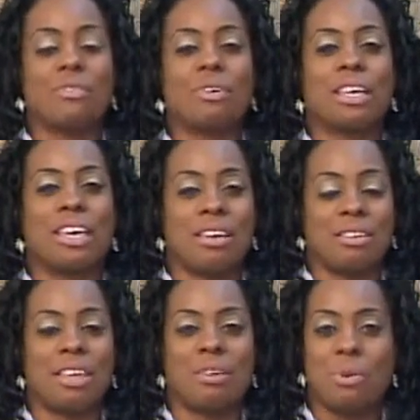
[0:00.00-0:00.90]
of gi
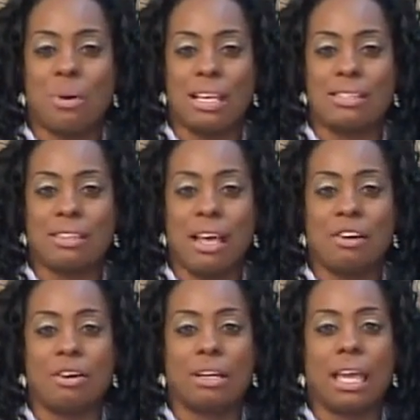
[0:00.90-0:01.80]
giveaways
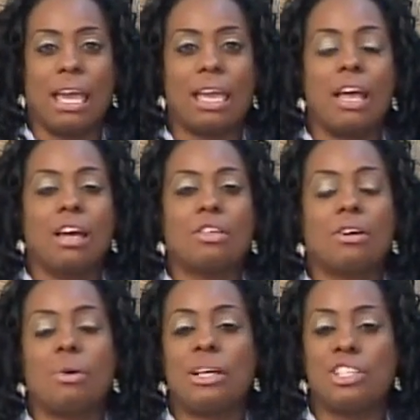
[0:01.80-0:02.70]
there, okay? The
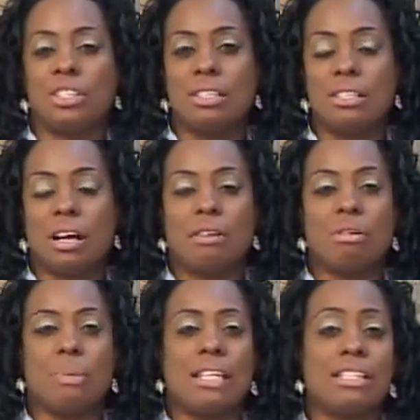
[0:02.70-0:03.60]
questions are
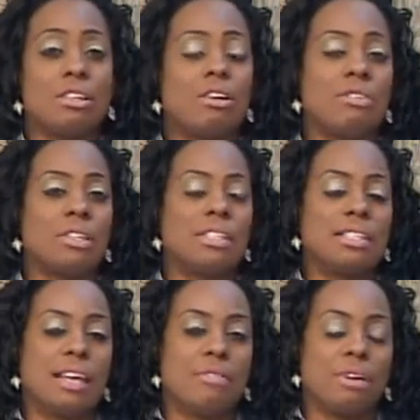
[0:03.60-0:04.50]
repeated on the
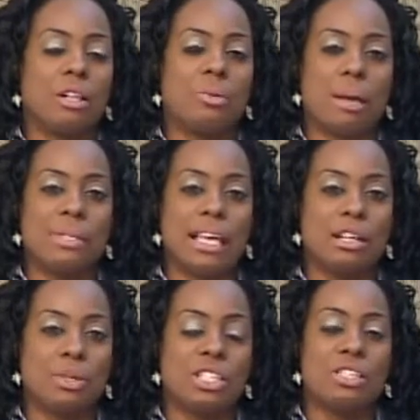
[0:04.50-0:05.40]
DFL
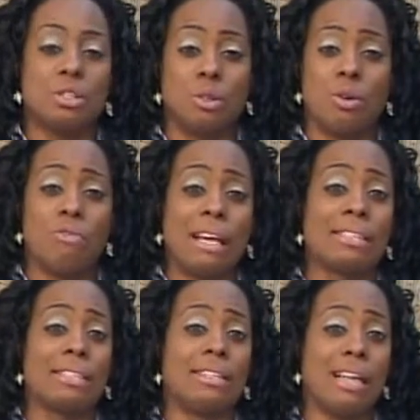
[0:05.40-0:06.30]
website, which is
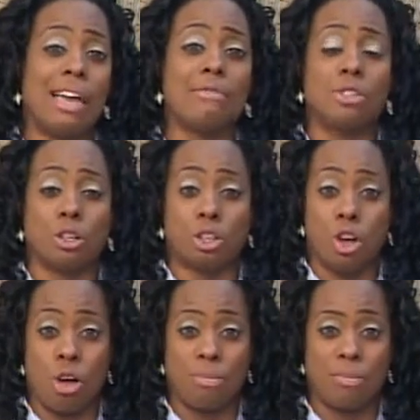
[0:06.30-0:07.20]

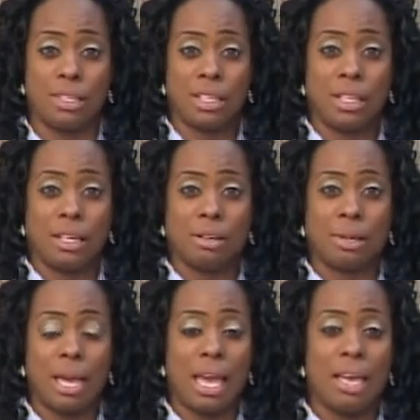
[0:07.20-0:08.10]
delorefactorlive.com,
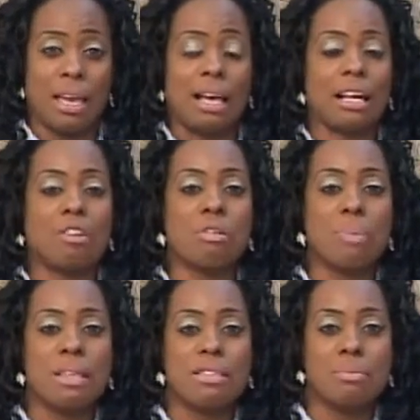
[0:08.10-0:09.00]
okay? And I'll
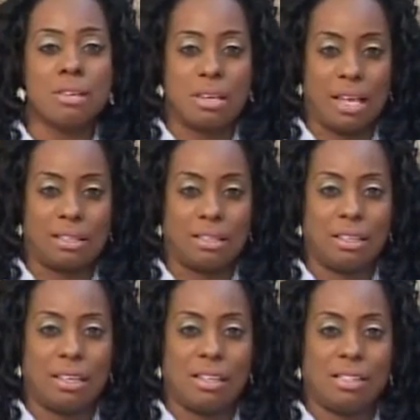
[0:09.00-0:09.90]
repeat them again.
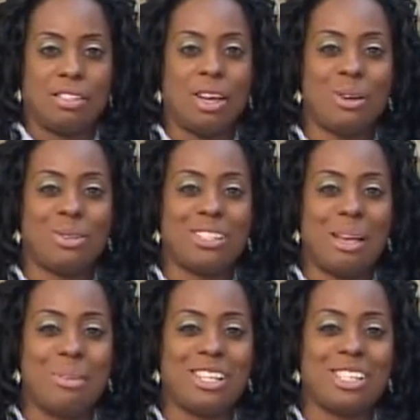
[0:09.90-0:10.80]
So
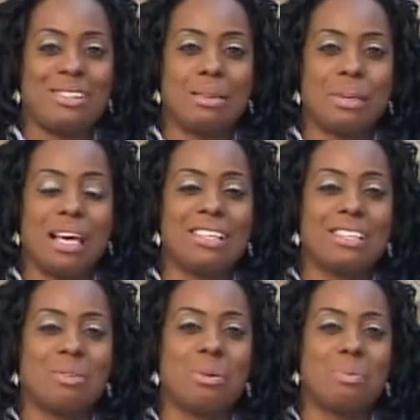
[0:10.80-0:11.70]
stay with us on
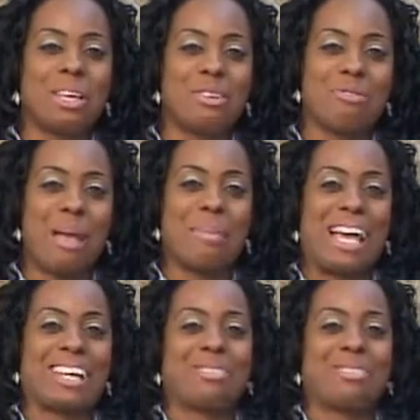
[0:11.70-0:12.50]
DBS and we'll be right back.